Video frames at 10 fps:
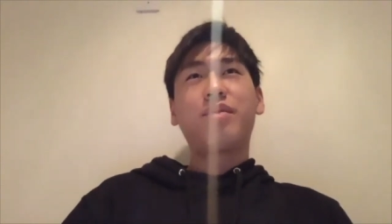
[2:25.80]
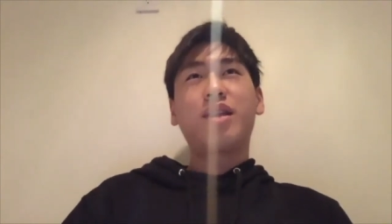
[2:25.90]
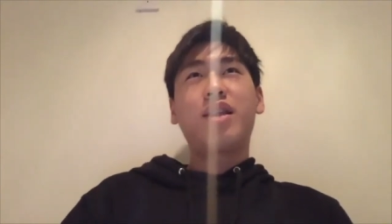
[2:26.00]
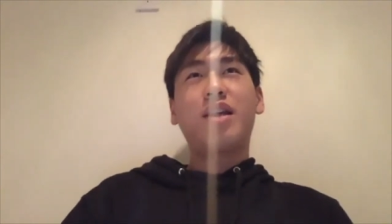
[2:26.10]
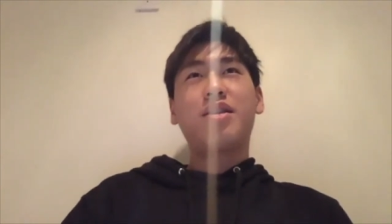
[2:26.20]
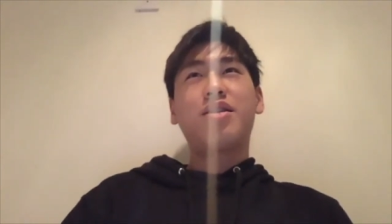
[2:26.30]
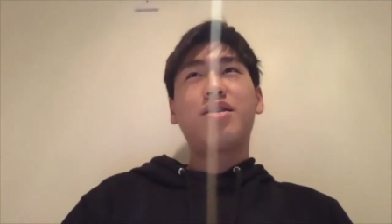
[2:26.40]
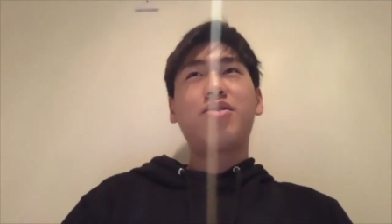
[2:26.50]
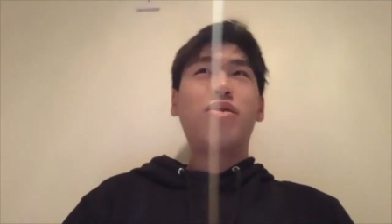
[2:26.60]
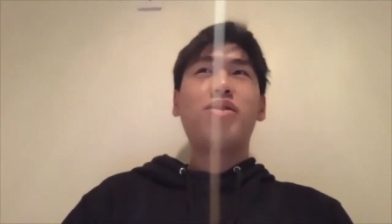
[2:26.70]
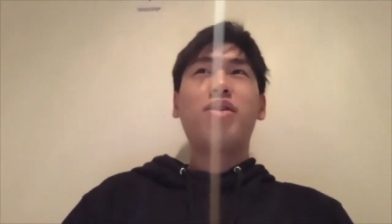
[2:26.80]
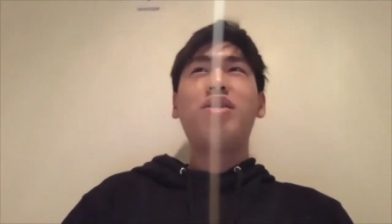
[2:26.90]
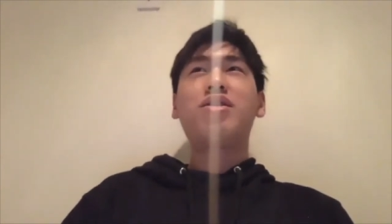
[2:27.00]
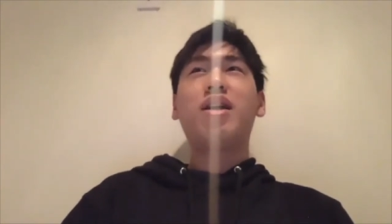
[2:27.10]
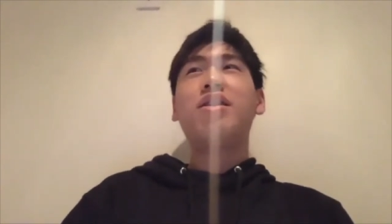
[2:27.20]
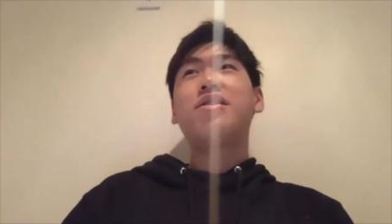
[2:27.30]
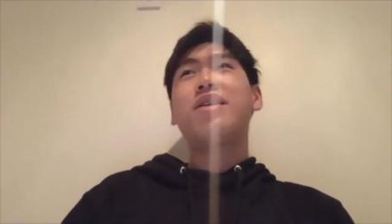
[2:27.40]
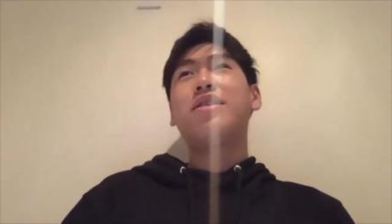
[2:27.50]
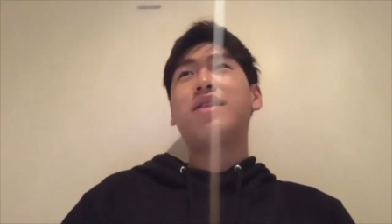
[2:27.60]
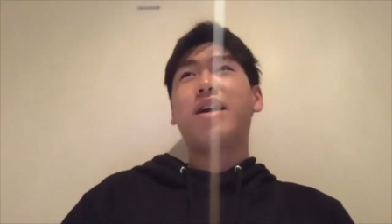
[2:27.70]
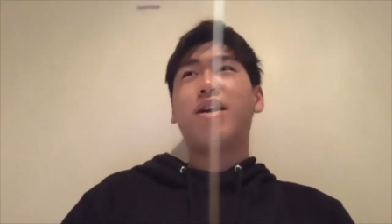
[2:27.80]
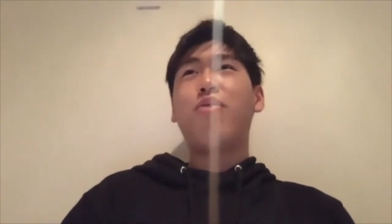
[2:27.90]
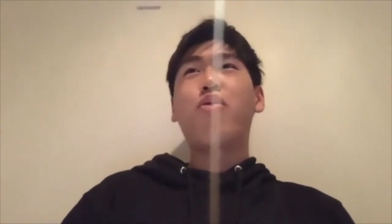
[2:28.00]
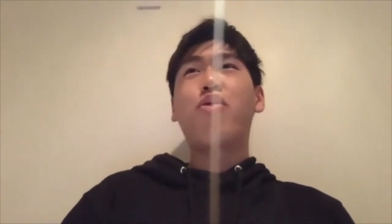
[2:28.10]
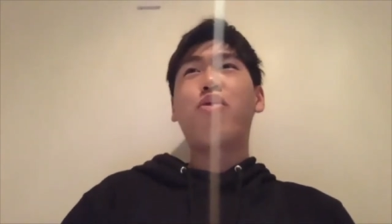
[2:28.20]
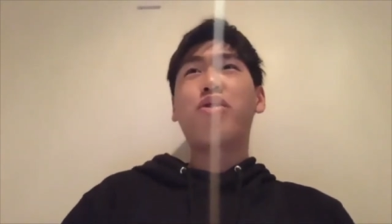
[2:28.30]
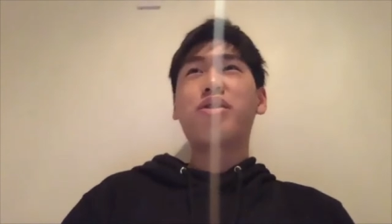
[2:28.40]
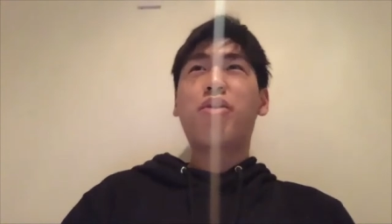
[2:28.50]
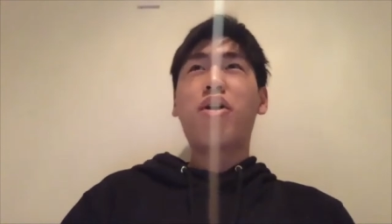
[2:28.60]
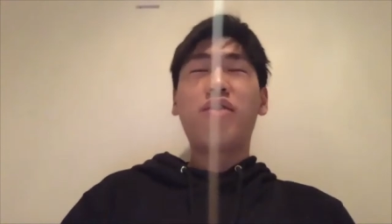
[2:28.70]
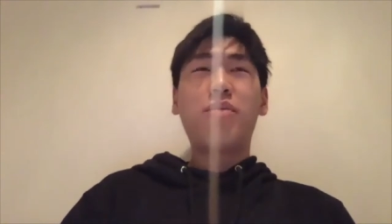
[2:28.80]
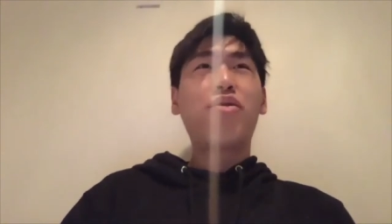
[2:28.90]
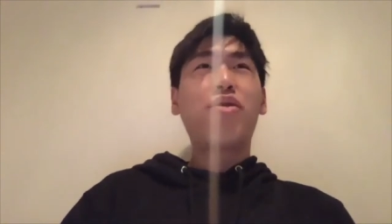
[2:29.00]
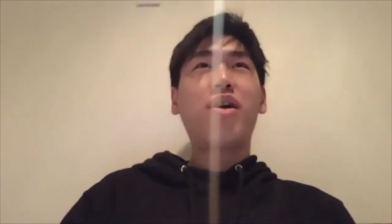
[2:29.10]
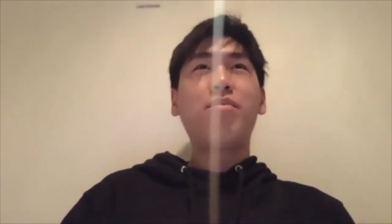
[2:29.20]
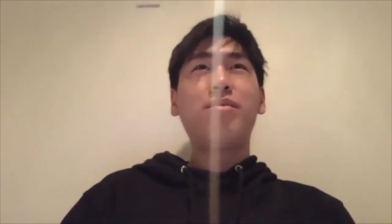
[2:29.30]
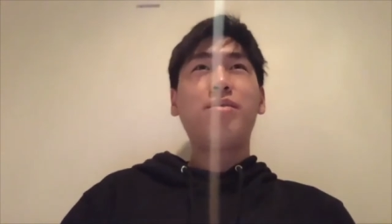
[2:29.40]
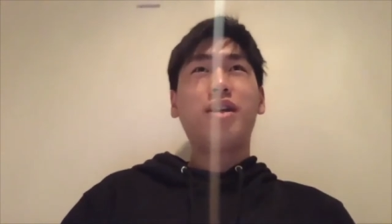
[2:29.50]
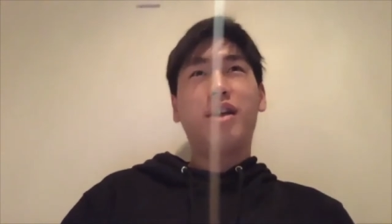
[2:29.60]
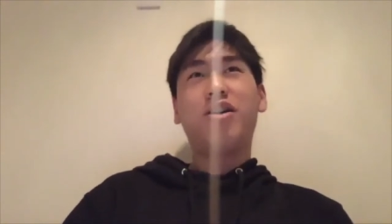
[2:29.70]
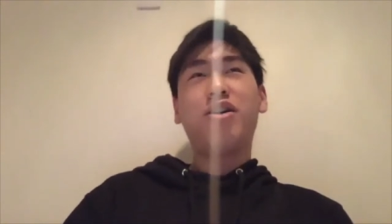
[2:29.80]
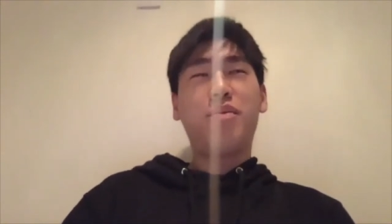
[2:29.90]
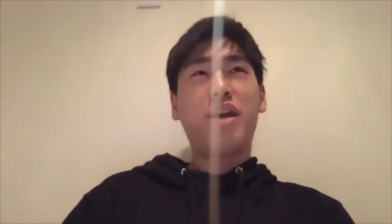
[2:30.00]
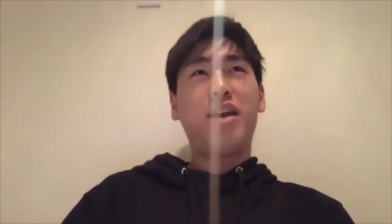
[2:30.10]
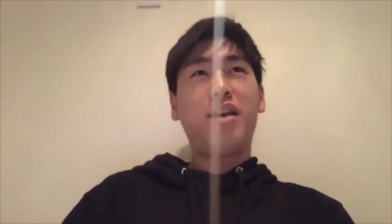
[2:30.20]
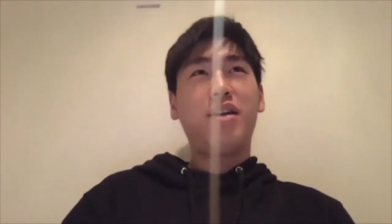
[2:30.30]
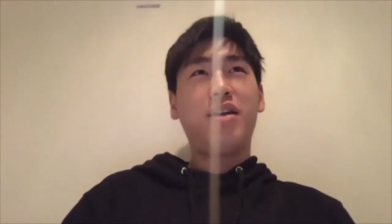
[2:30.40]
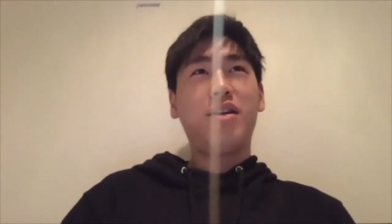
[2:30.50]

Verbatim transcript: that's so so in in the sense like a worst part of the program could be